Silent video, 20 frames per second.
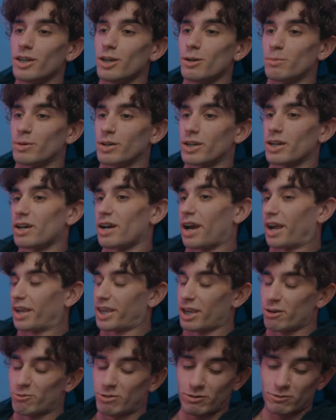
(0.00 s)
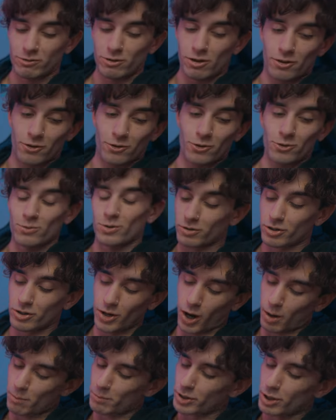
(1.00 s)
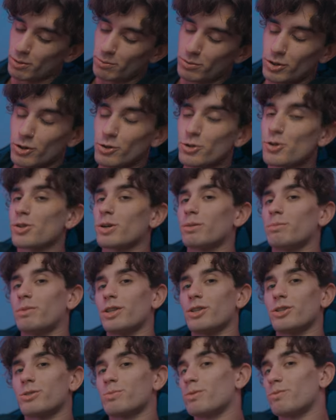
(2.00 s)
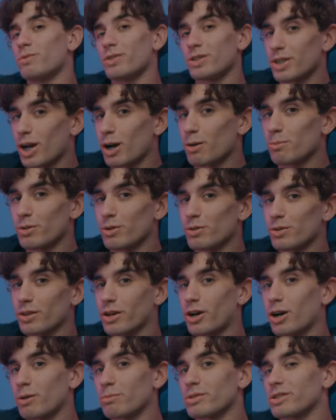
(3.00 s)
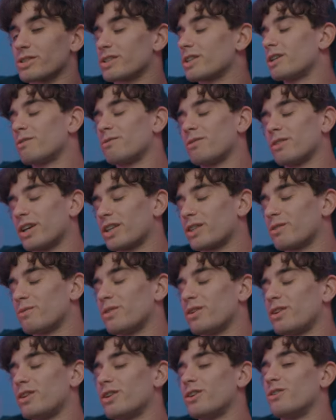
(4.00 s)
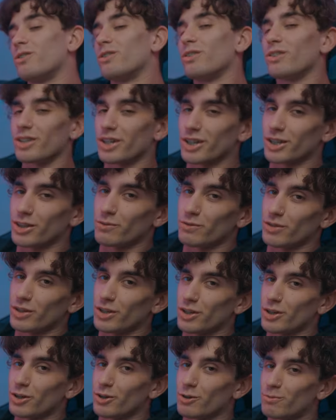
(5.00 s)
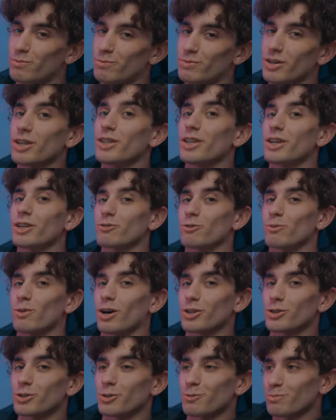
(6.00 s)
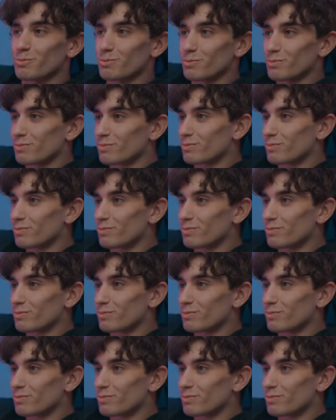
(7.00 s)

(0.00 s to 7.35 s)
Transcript: But yeah, I can't wait for the third one. Comment down below what you thought about this movie down below in the comments. If you liked the video, like the video. And thanks for watching.